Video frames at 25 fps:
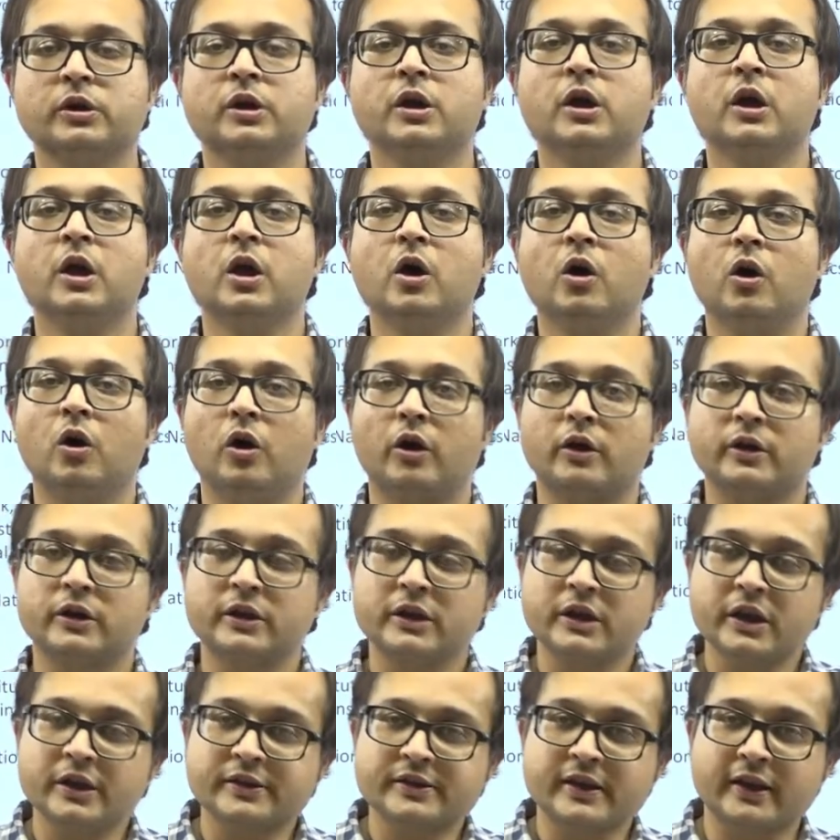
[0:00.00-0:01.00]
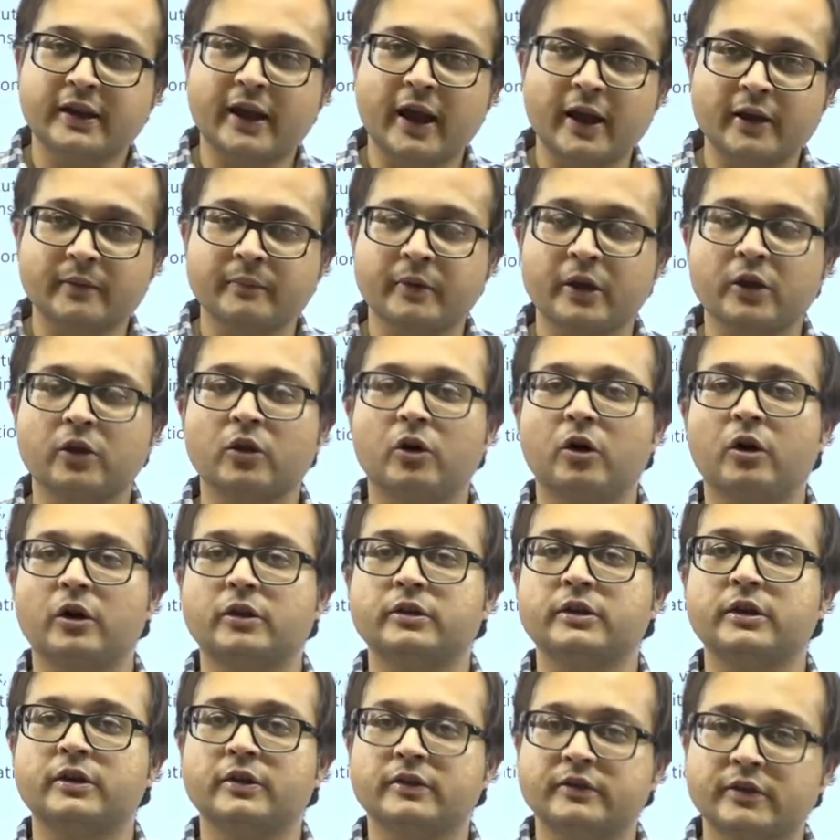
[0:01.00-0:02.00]
or each academic or the
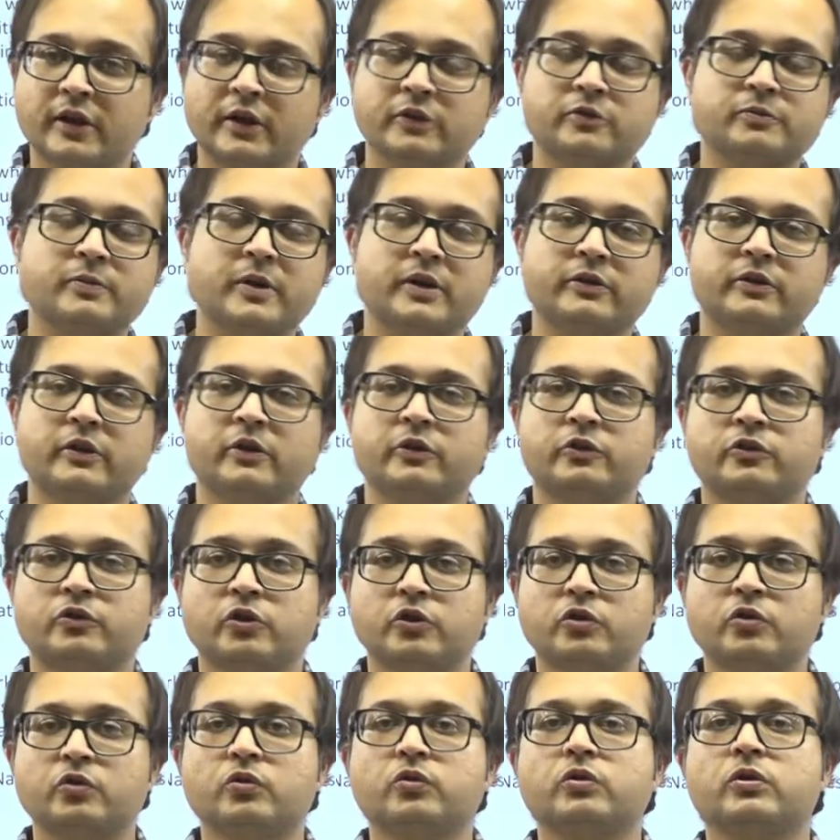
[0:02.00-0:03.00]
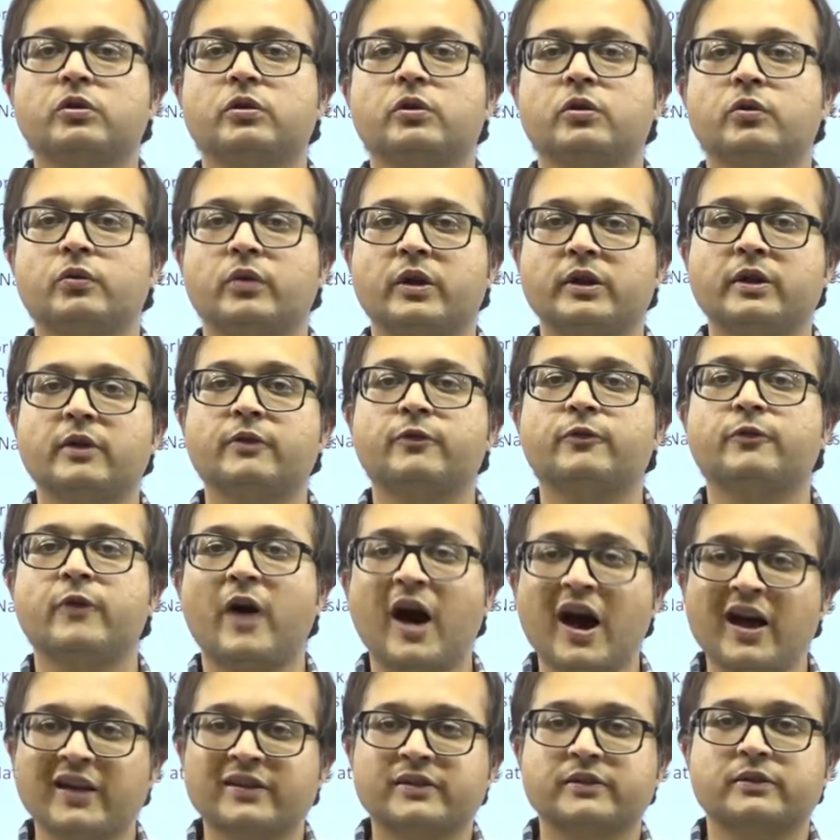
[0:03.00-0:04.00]
research based institute with a
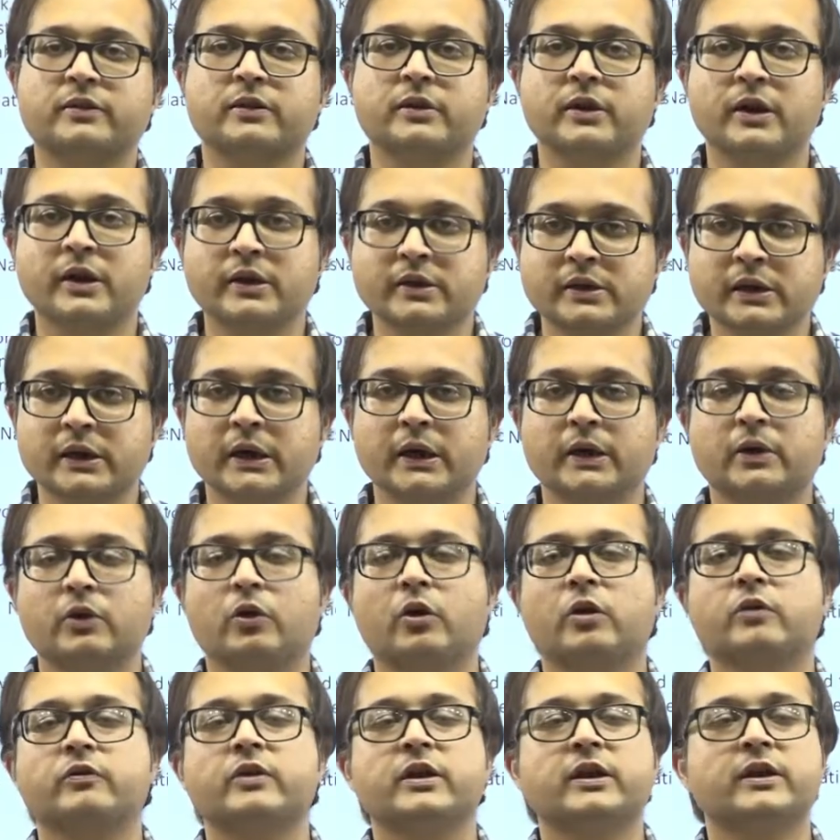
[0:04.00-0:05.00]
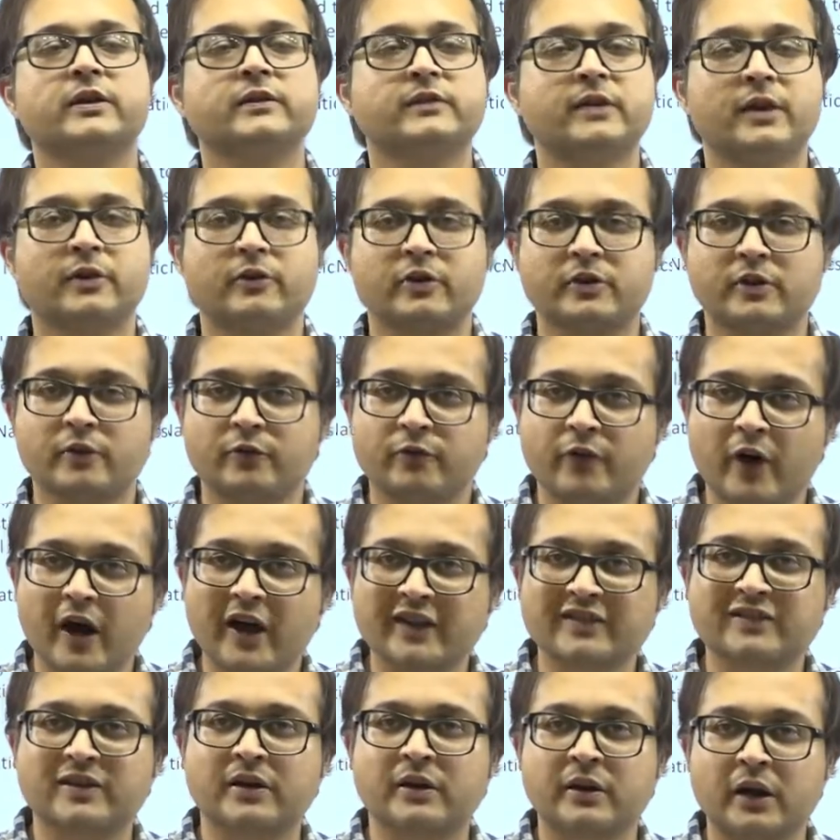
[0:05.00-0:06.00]
fast internet, or we can say with a fast
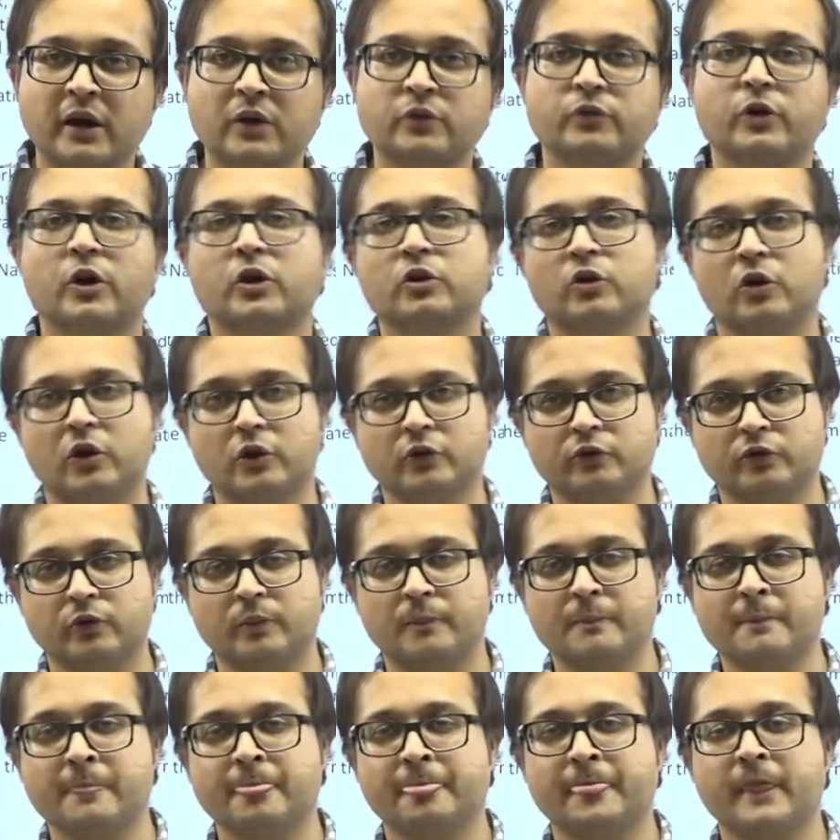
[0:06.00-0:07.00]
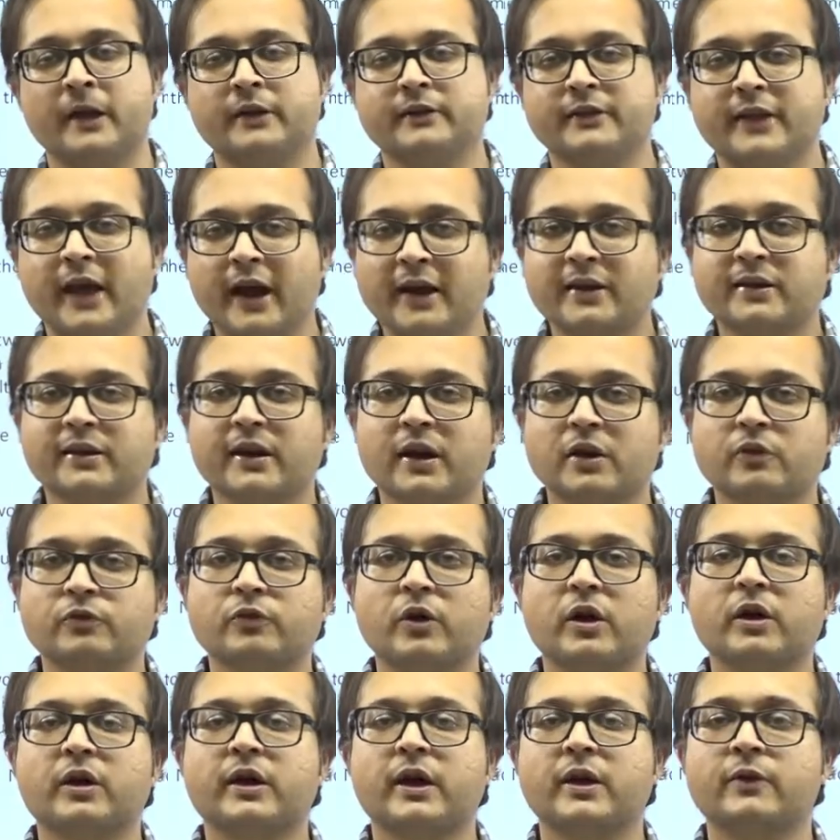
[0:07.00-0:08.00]
network also. That network
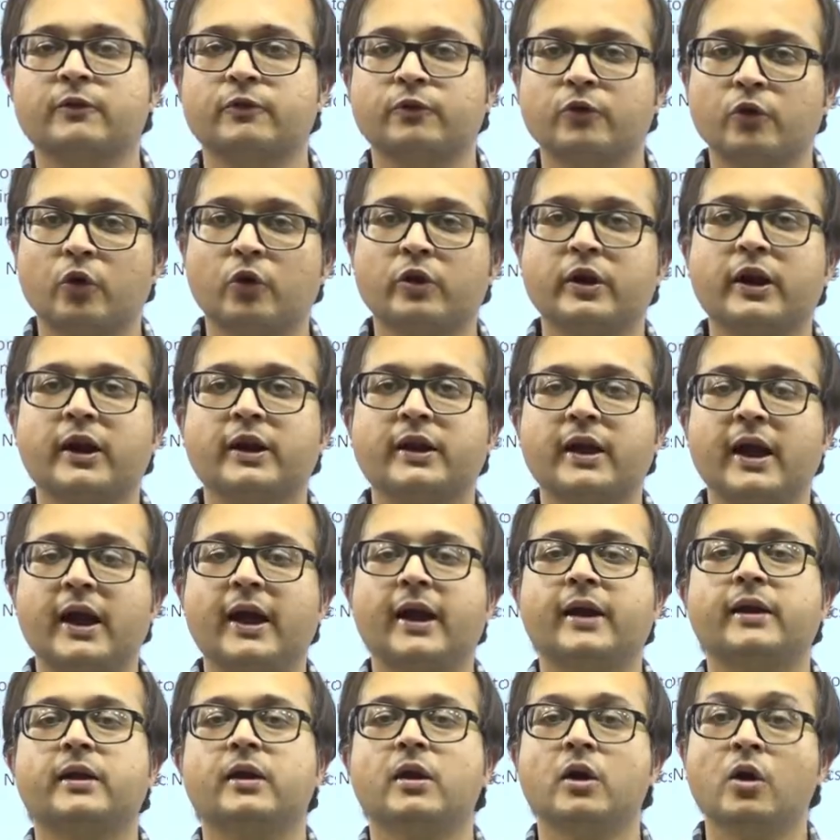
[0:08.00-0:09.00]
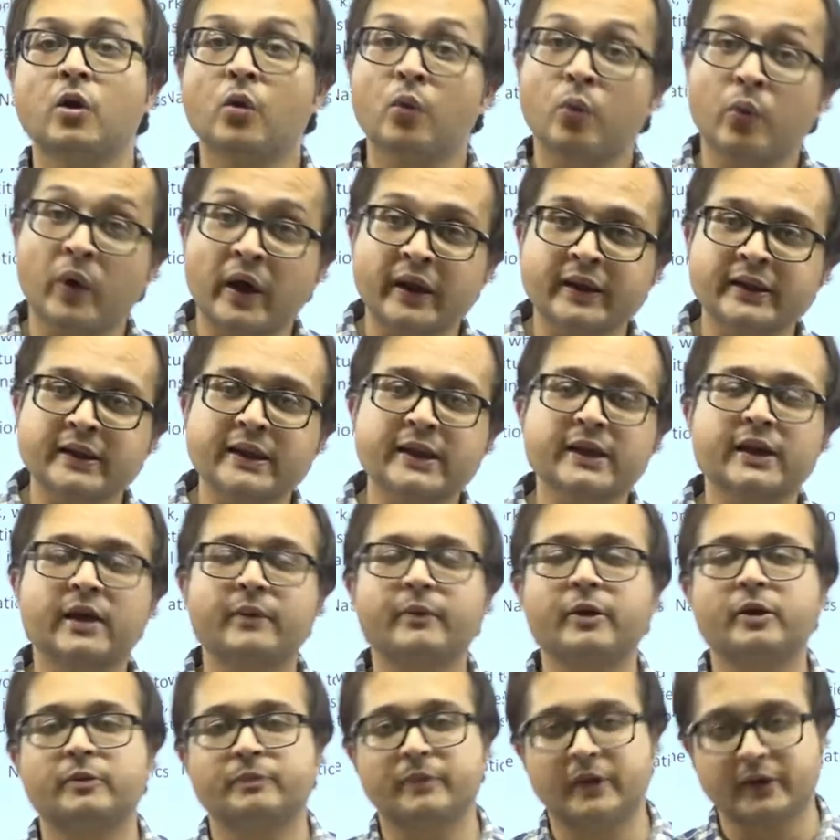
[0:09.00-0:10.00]
can flow data at 1 gigabit
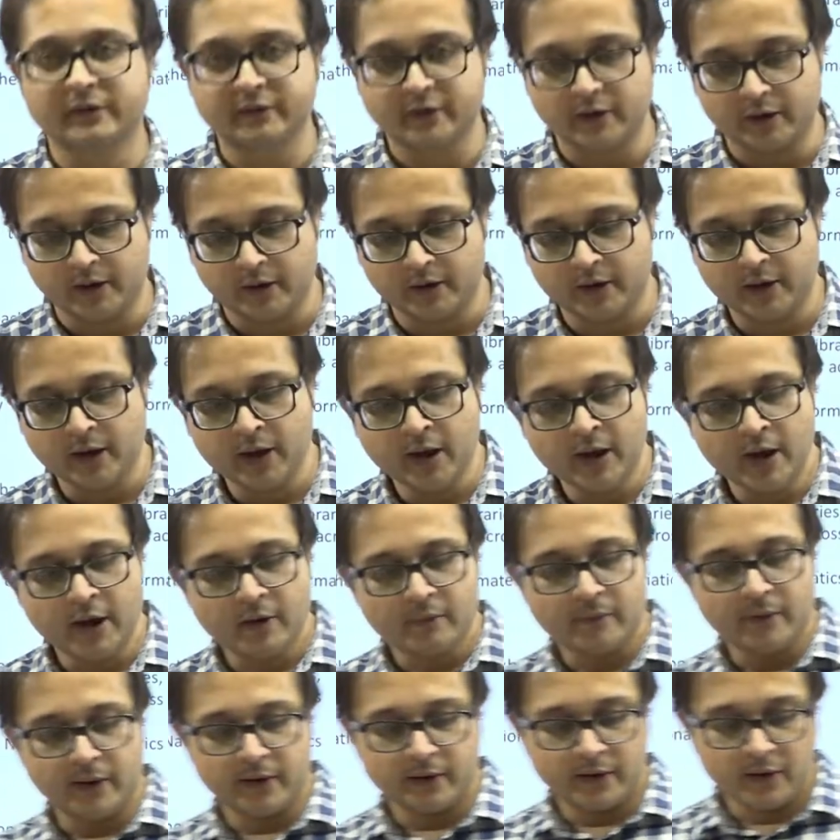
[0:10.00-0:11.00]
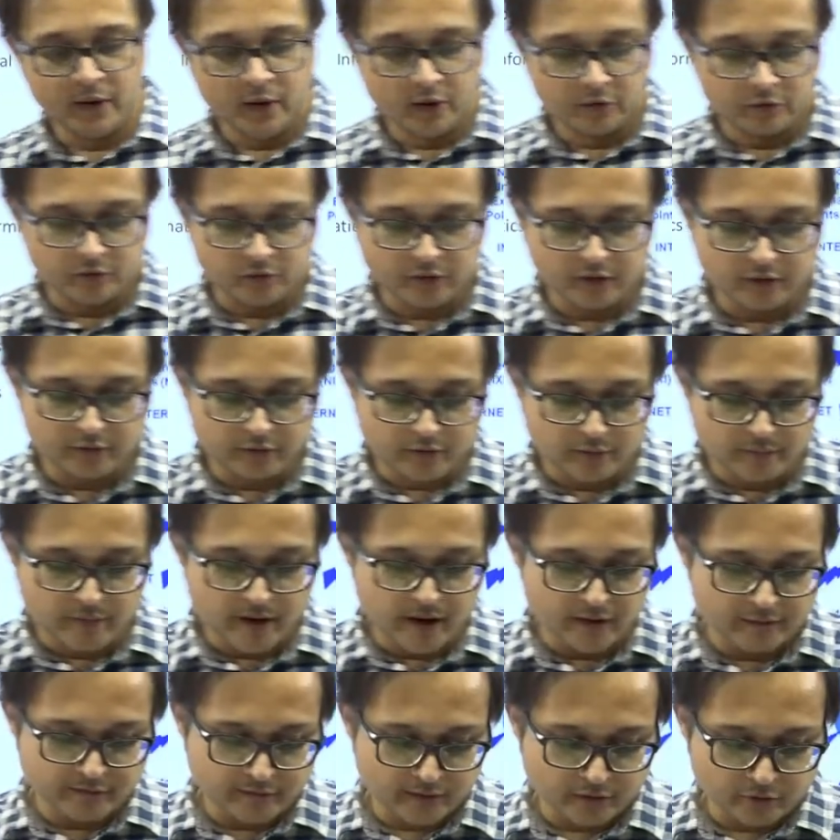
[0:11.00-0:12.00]
per second, right? So it remains
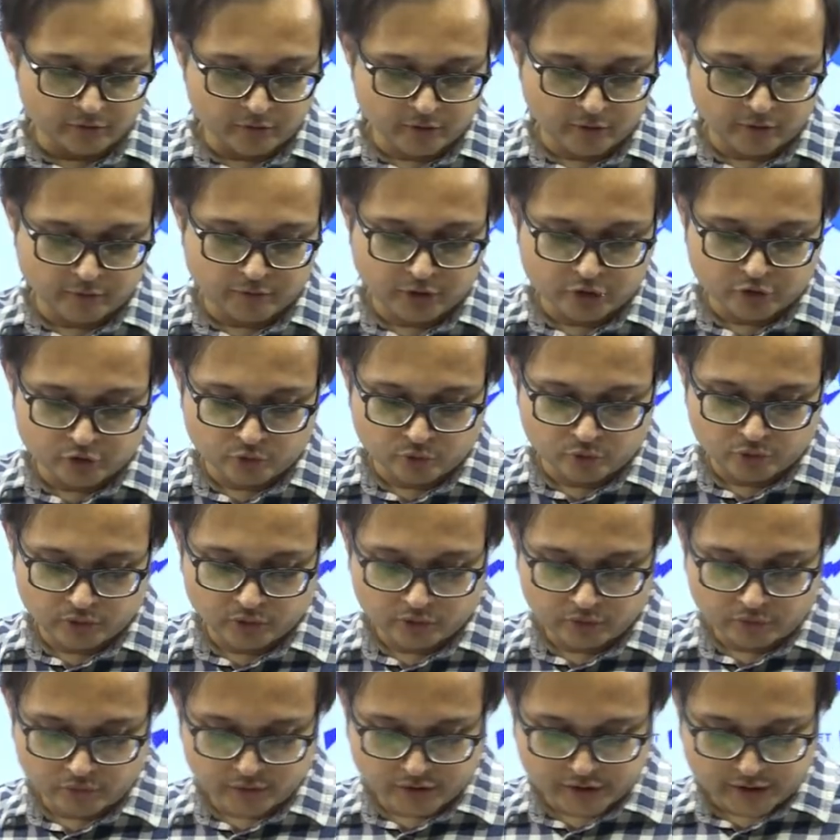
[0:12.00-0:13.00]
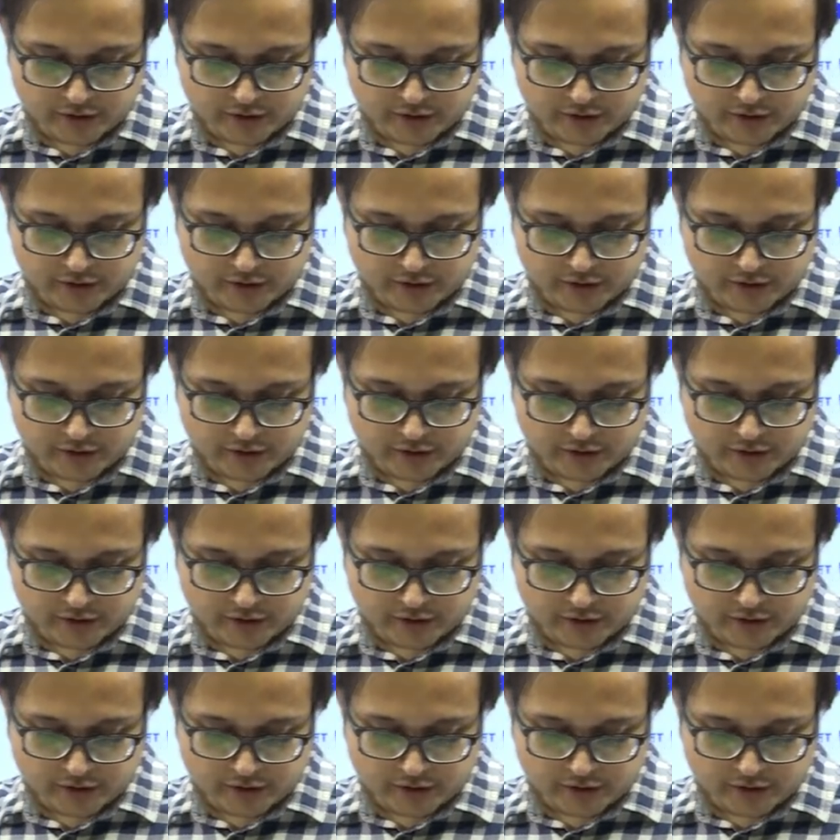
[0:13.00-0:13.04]
as one of the tool which can